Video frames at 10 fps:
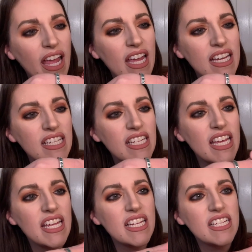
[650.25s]
And
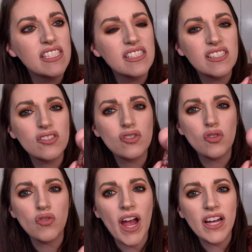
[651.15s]
it is
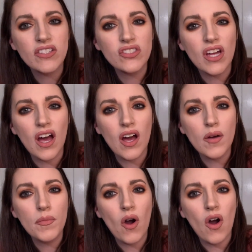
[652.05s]
scratched
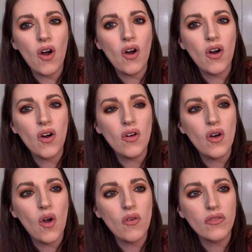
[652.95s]
up all
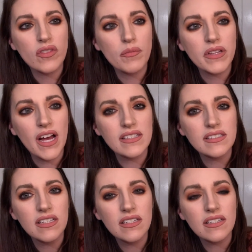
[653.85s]
over the
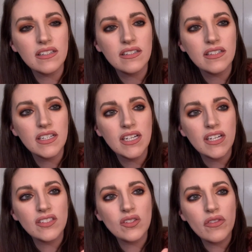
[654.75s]
plastic.
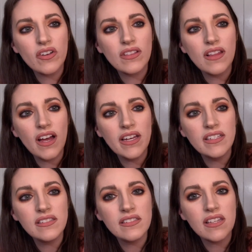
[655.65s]
So there are
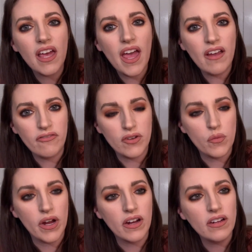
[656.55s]
lines
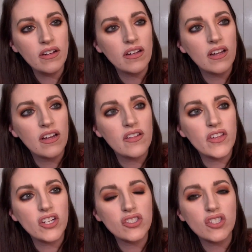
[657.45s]
everywhere.
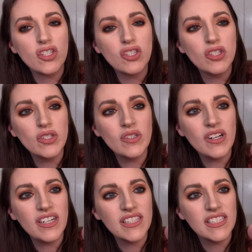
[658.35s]
There's glue
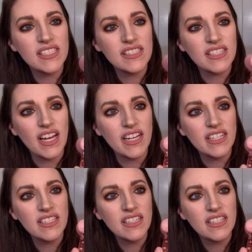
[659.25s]
on this
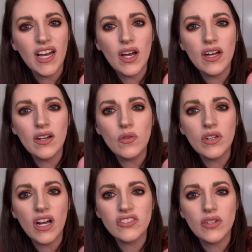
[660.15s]
side. Oh
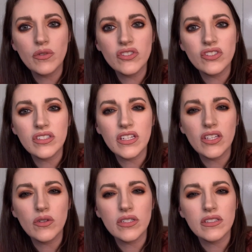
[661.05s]
gosh, I wish that
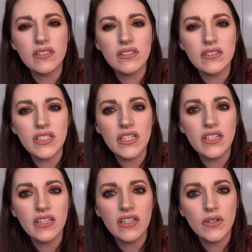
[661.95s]
you could
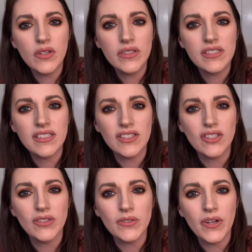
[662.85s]
see. You can see the
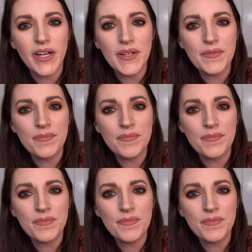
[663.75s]
glue, right?